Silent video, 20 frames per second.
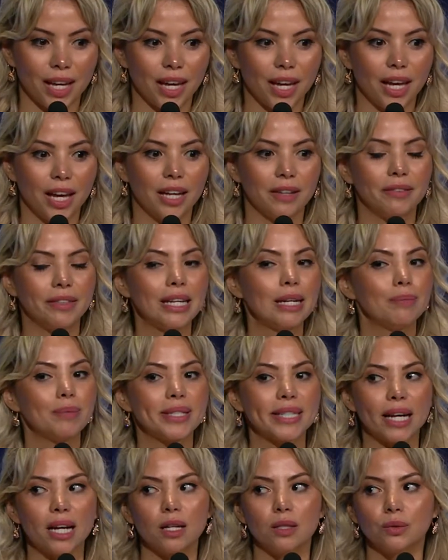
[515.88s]
And deep
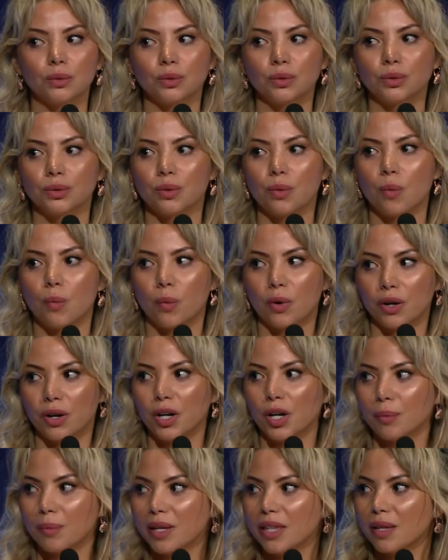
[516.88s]
down, what
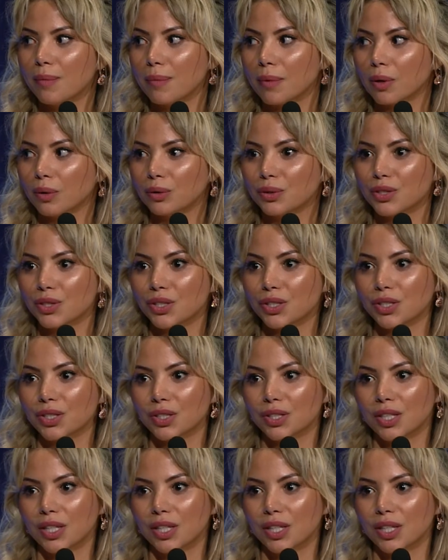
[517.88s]
hurt me the most